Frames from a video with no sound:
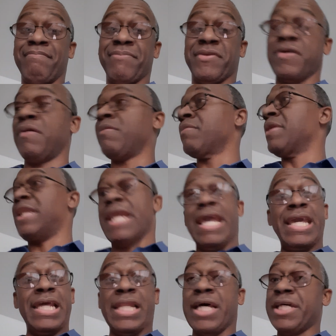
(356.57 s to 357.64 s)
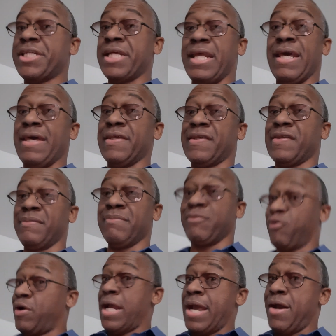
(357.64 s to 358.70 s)
So, naked lunch it is
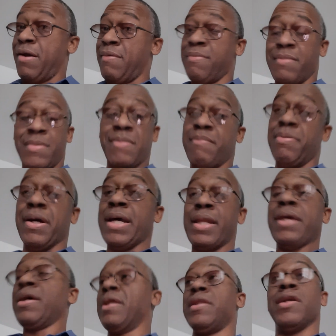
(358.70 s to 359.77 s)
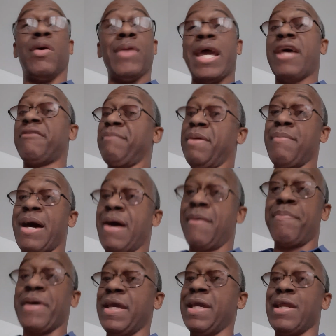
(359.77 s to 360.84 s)
for now. But don't ask me my
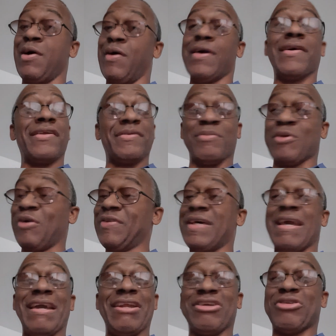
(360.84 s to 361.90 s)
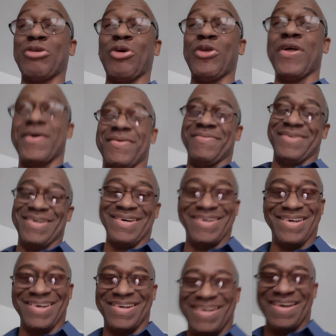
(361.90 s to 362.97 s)
opinion on it because I'm going to tell you the
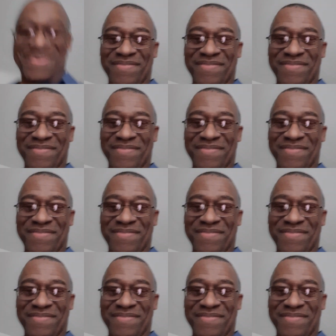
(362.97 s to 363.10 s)
truth.